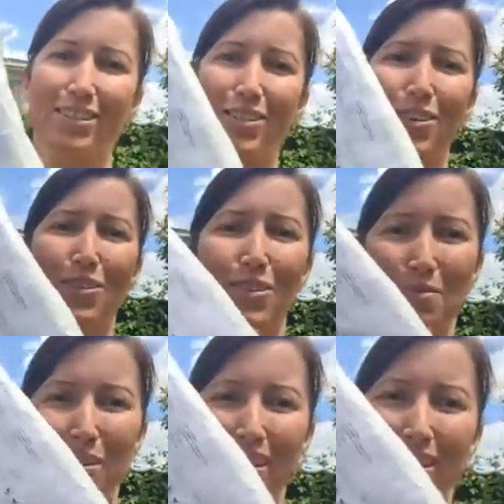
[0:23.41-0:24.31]
so I thought
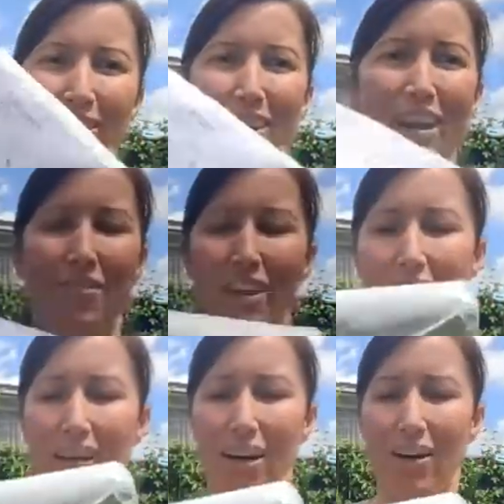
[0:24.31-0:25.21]
I'd better go
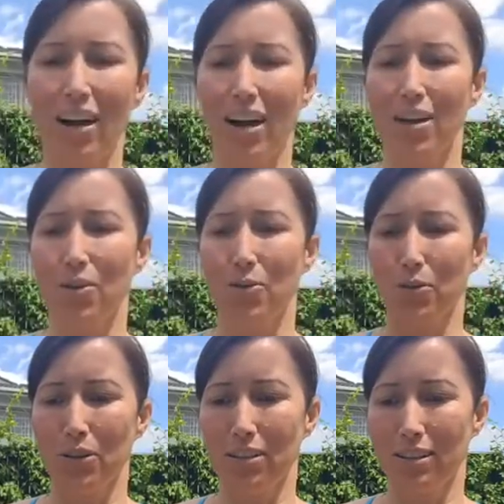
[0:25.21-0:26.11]
live. Now I
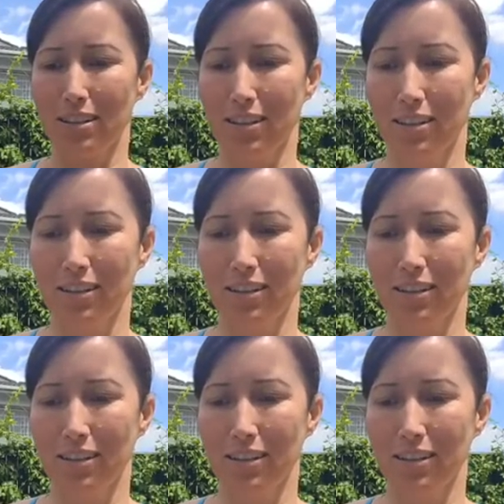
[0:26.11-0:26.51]
was